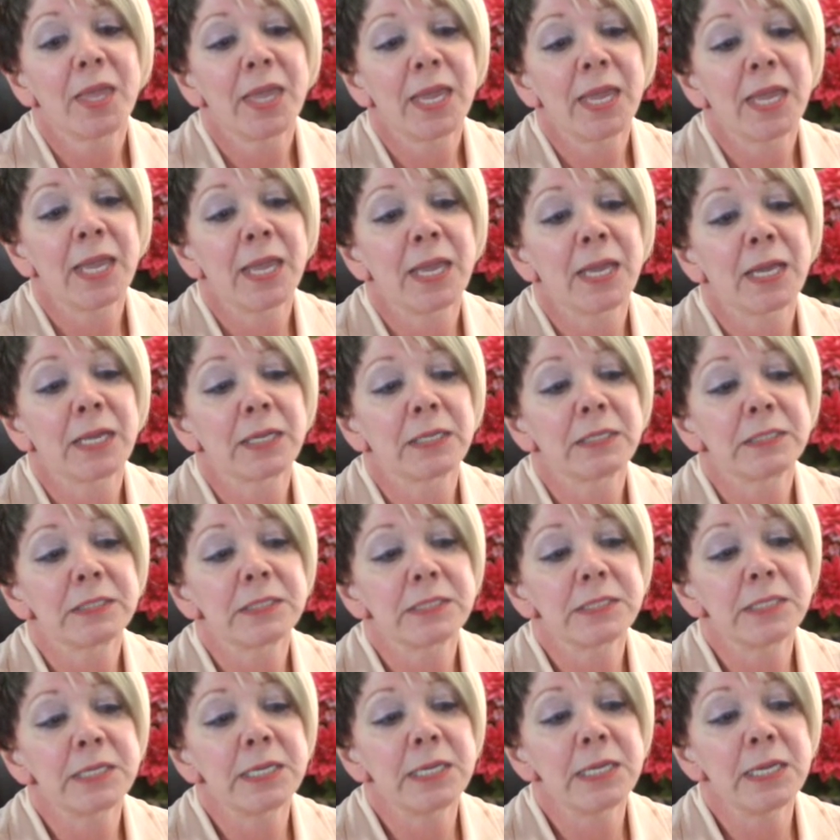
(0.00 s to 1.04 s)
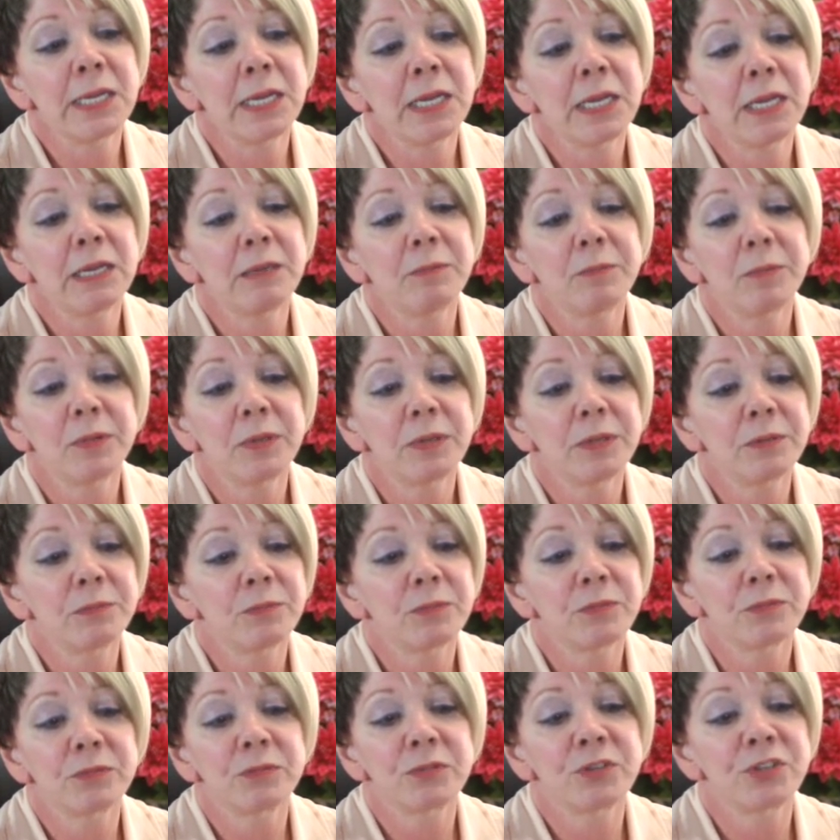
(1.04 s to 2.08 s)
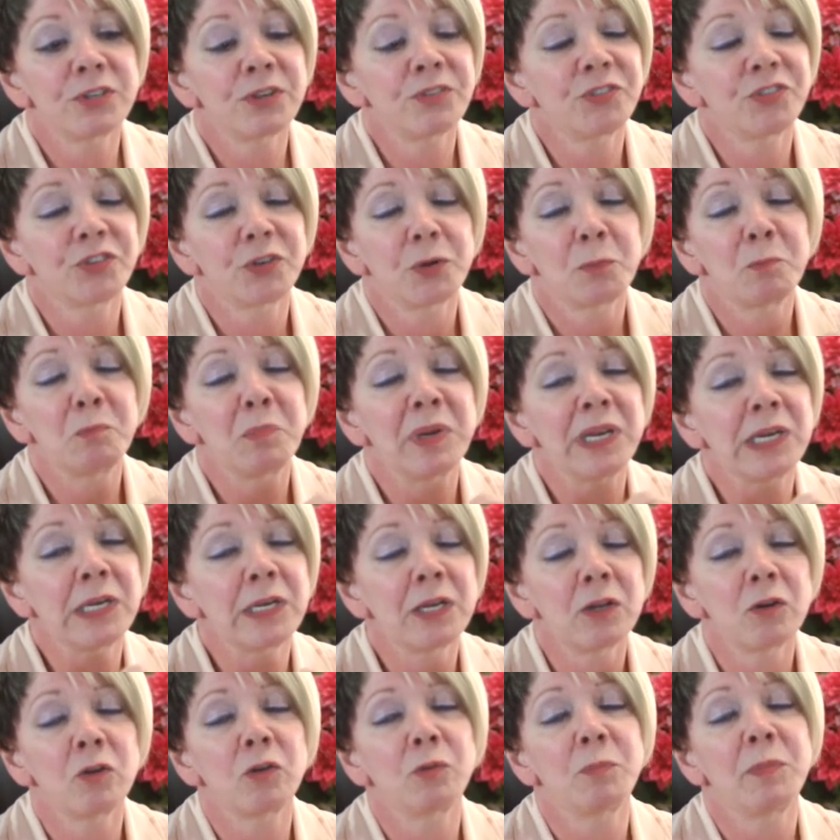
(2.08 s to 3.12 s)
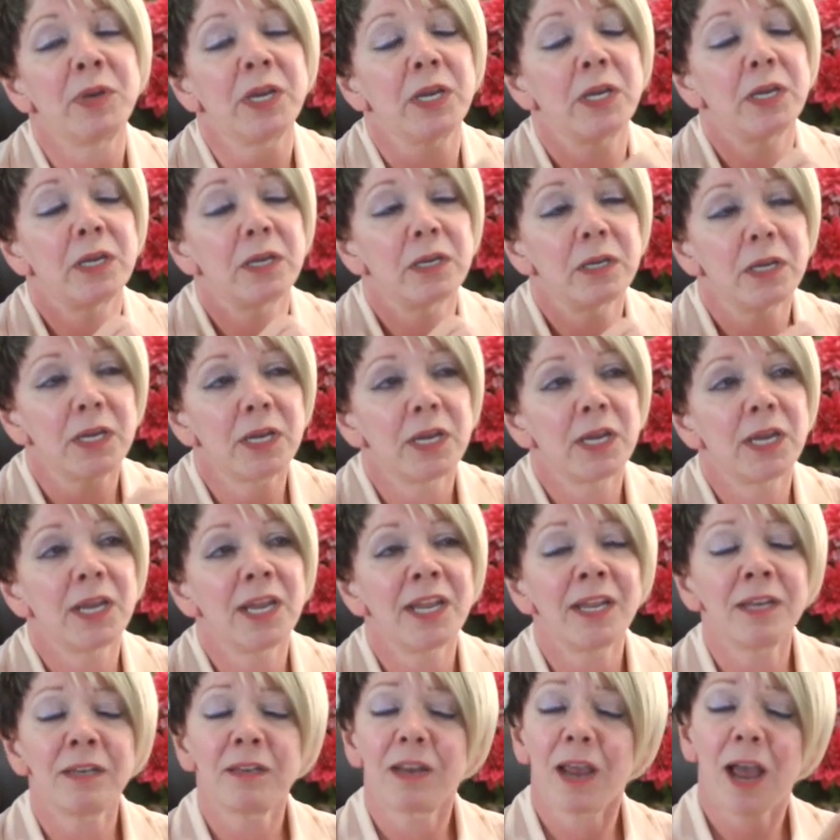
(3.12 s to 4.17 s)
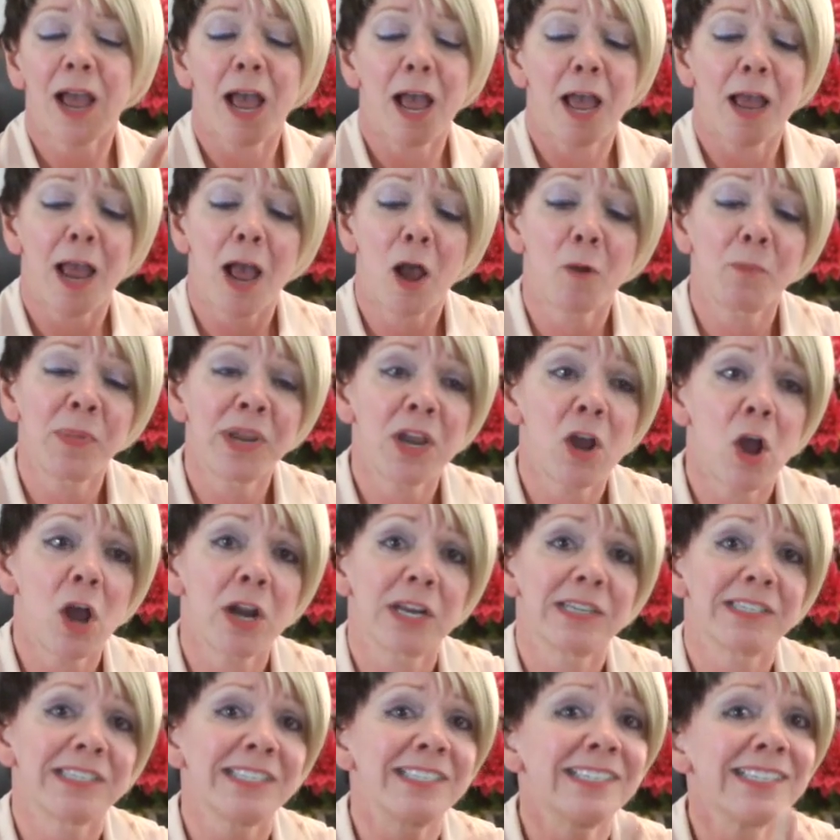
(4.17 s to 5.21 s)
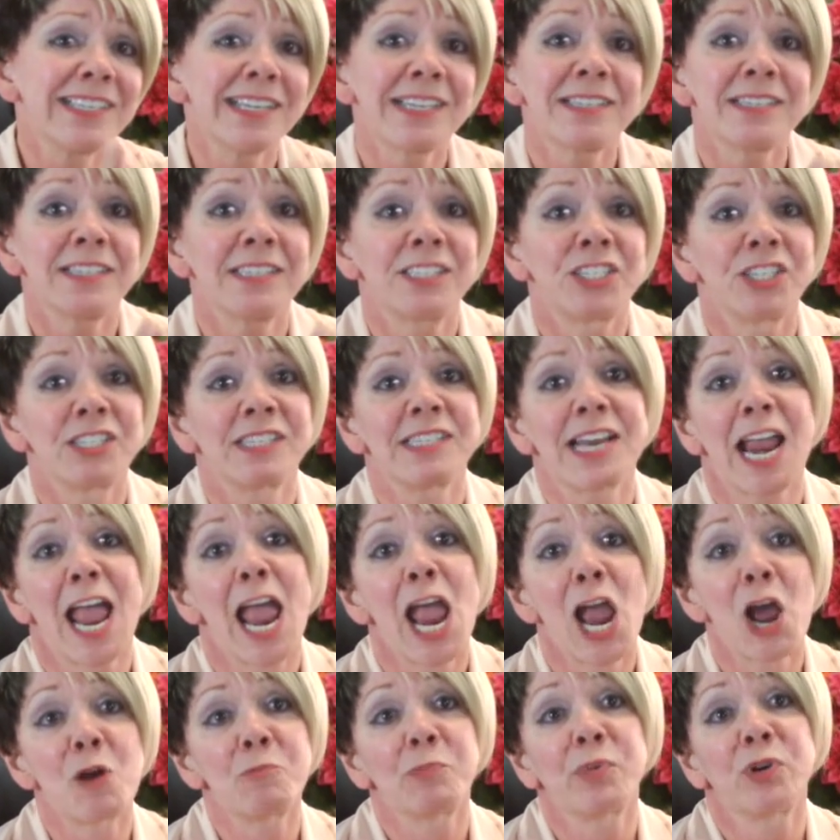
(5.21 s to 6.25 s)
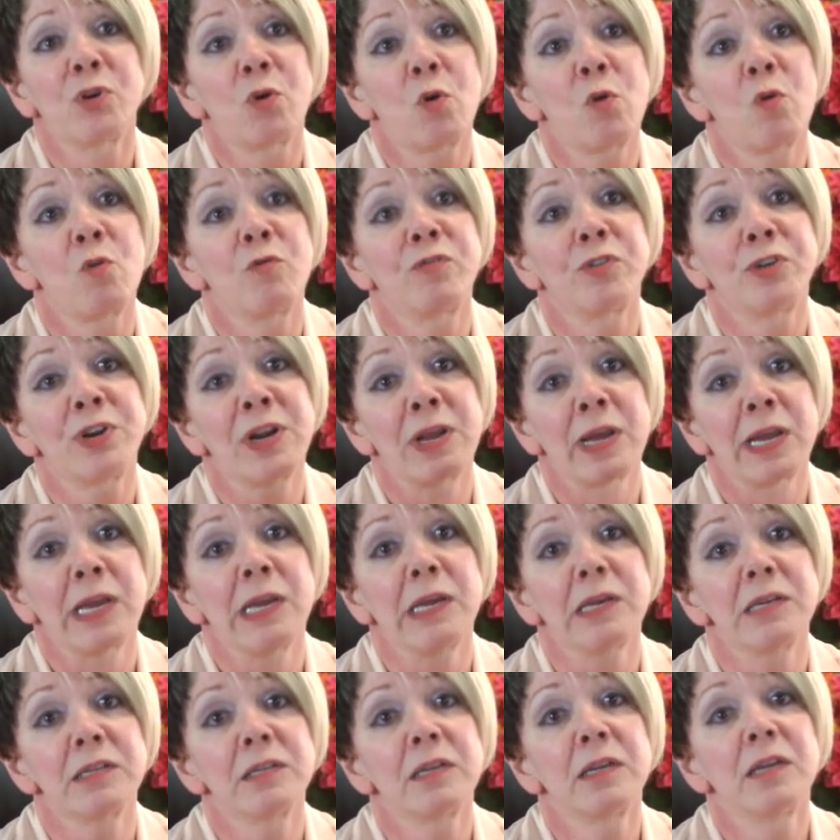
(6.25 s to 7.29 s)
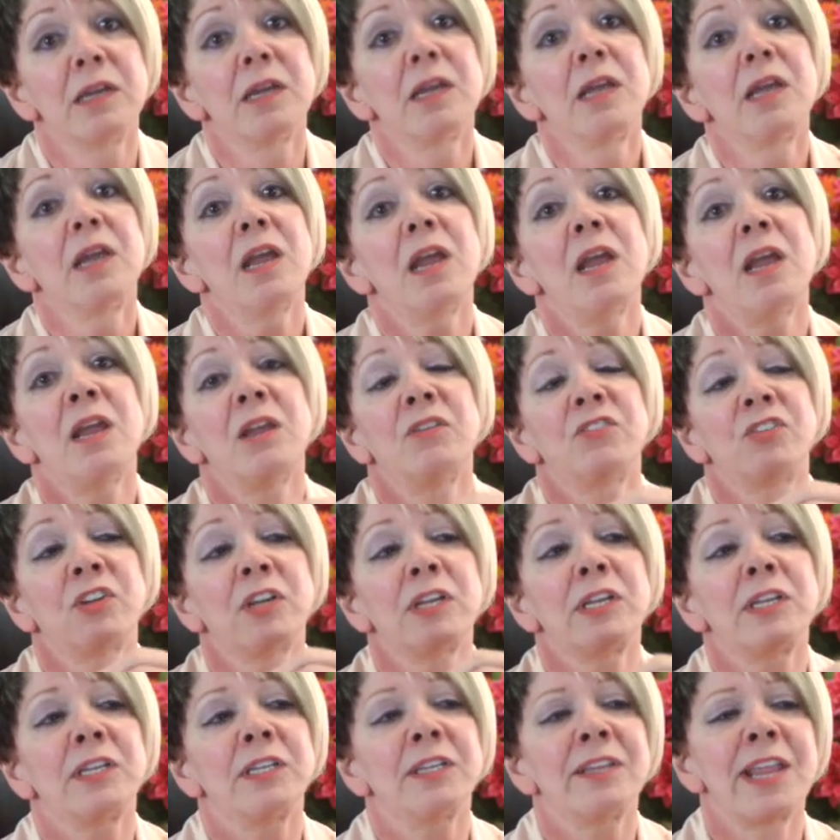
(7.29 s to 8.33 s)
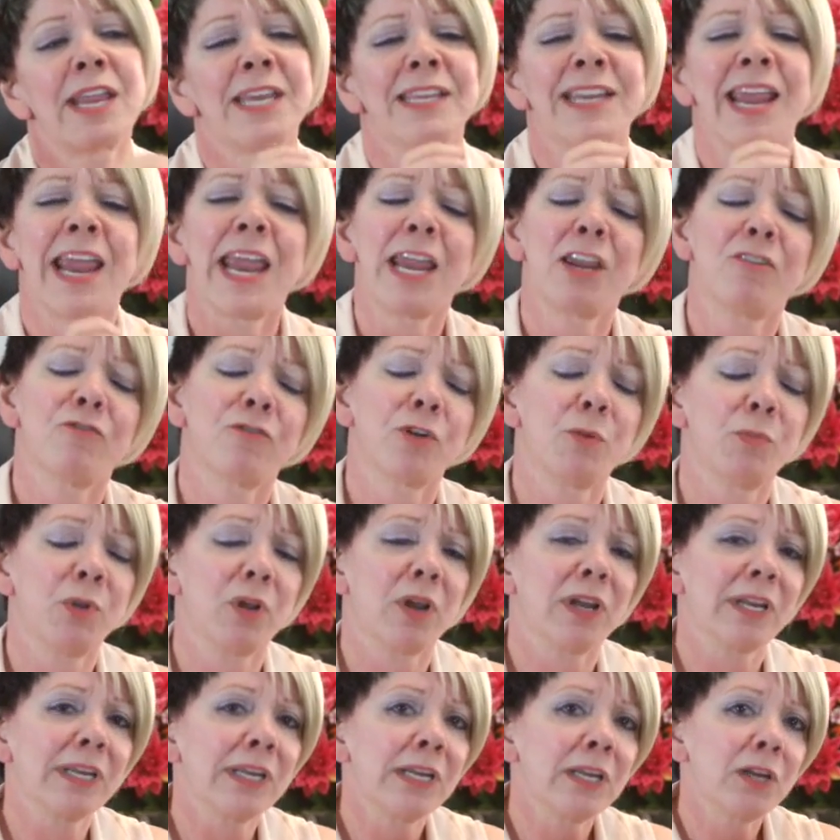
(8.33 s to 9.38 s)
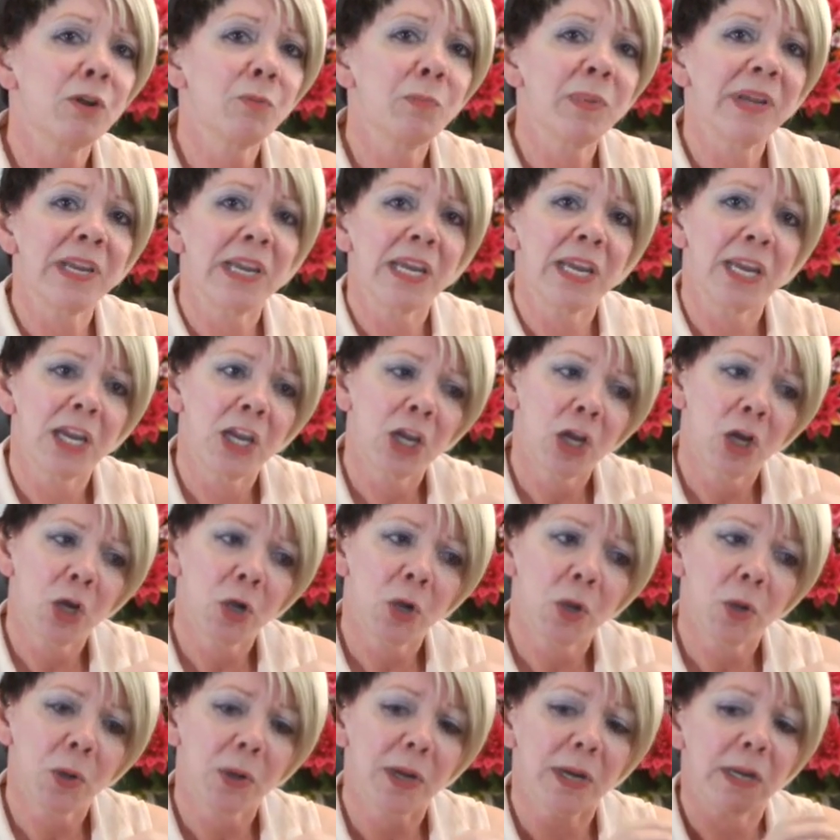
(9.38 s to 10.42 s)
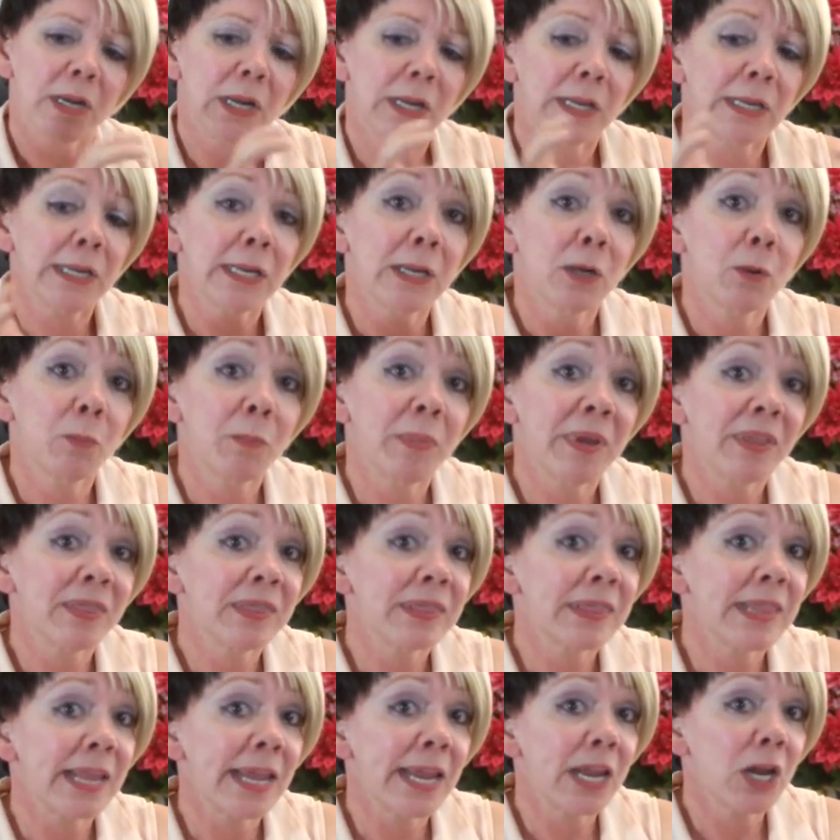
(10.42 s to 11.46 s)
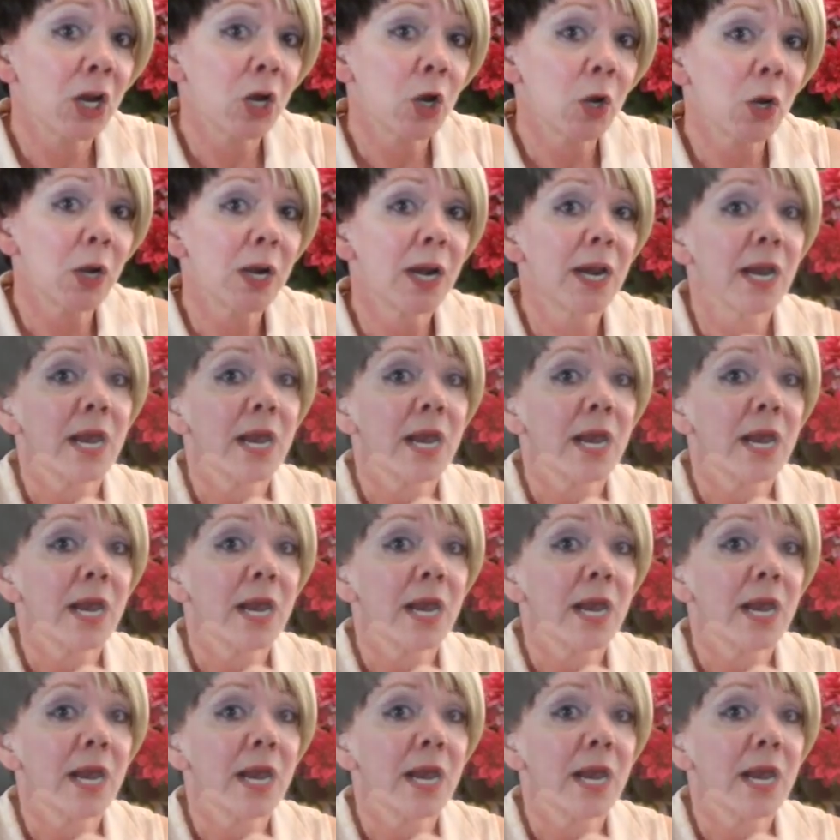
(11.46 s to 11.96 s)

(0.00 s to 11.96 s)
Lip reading: And he just belittled me. And I'll be honest, this doesn't just happen overnight. They take from you a little bit here and a little bit there,